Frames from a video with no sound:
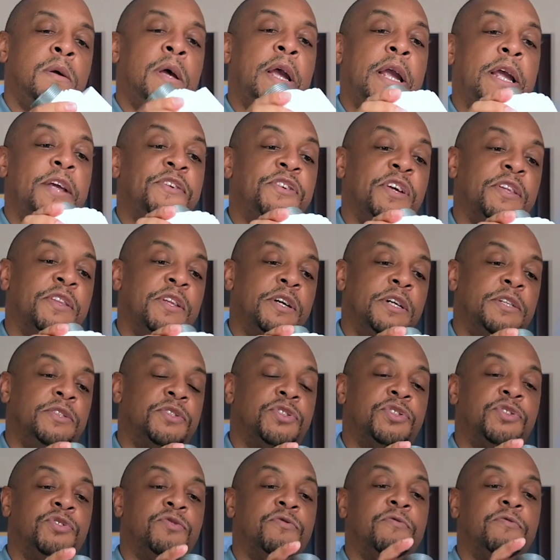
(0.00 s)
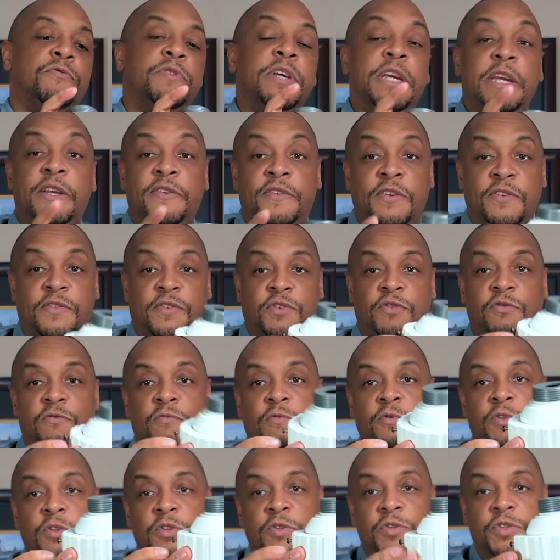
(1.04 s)
I guess you have to unscrew these. There's two
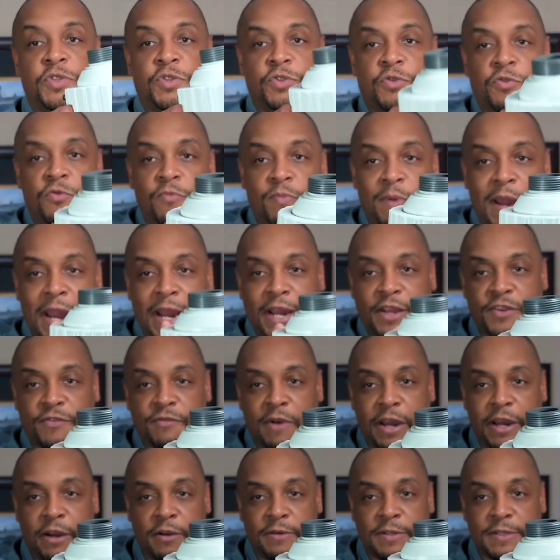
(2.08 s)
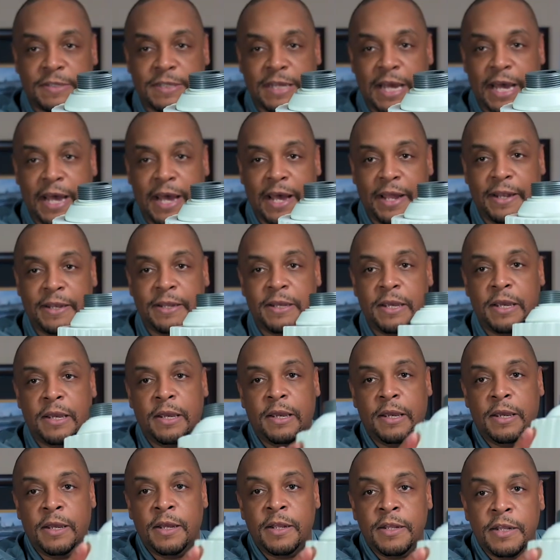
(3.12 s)
little screw brackets right here on the side
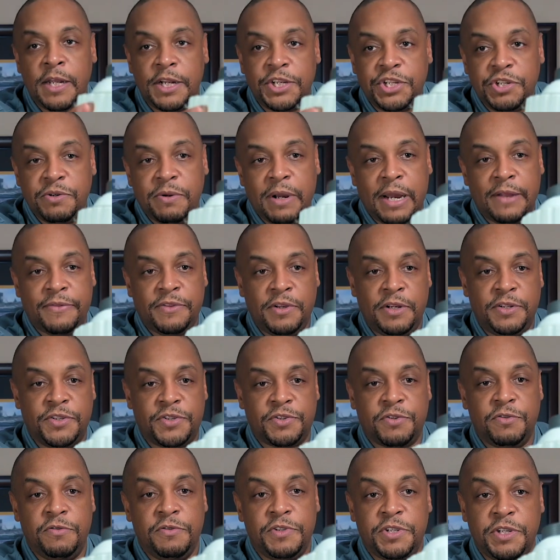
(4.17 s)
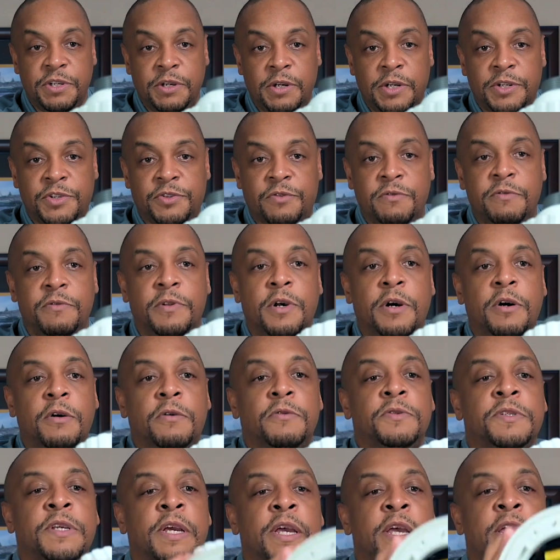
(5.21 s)
that you would have to unscrew. So you unscrew
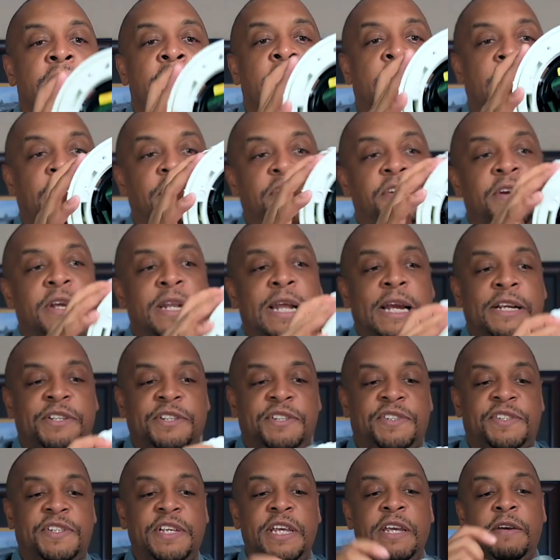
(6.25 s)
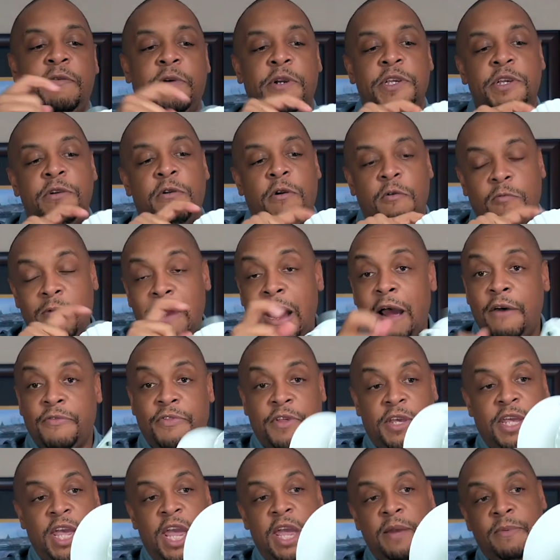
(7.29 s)
those, and you can actually see where you would route
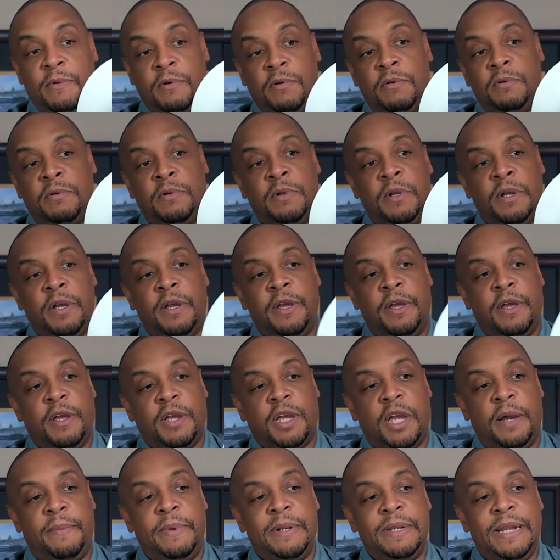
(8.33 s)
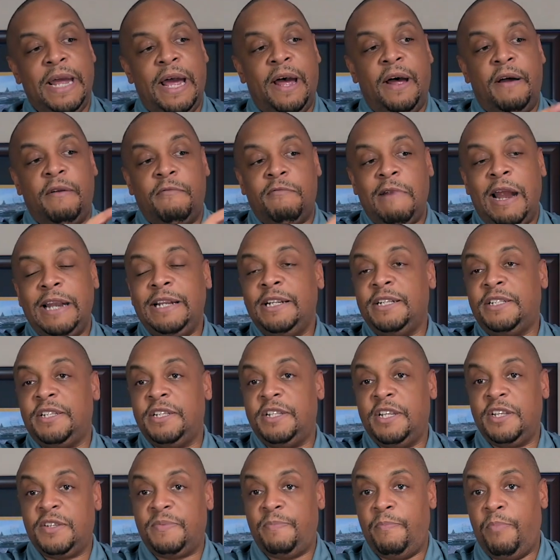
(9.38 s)
the cable coming down right into
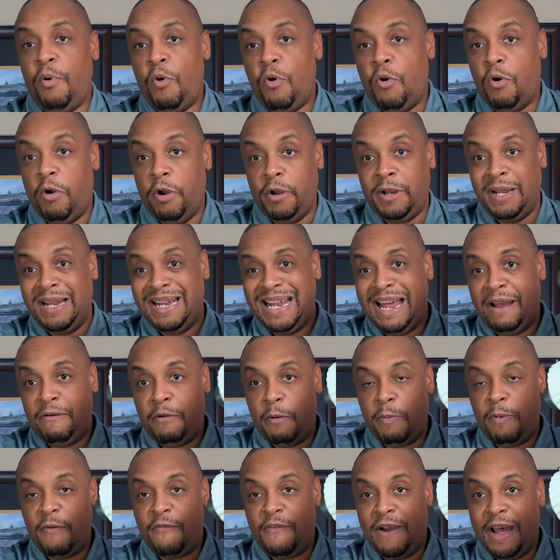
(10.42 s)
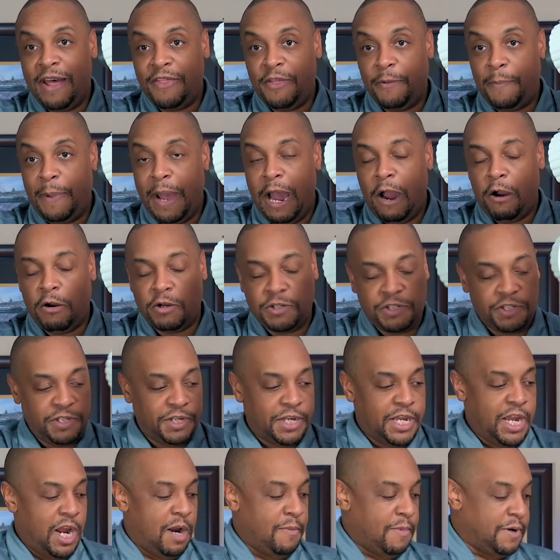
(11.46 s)
this board, and that will provide the power to the
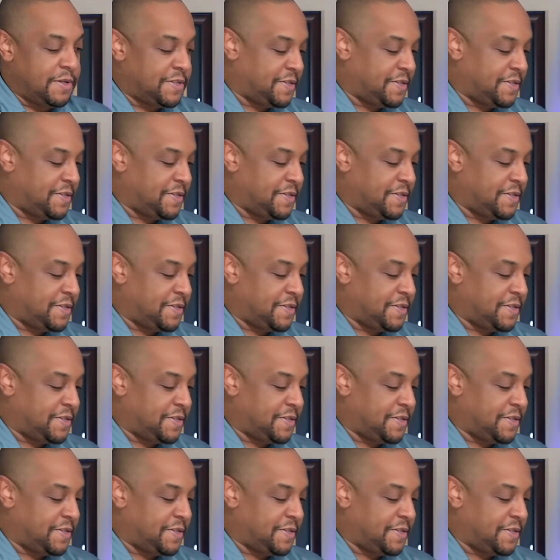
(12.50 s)
camera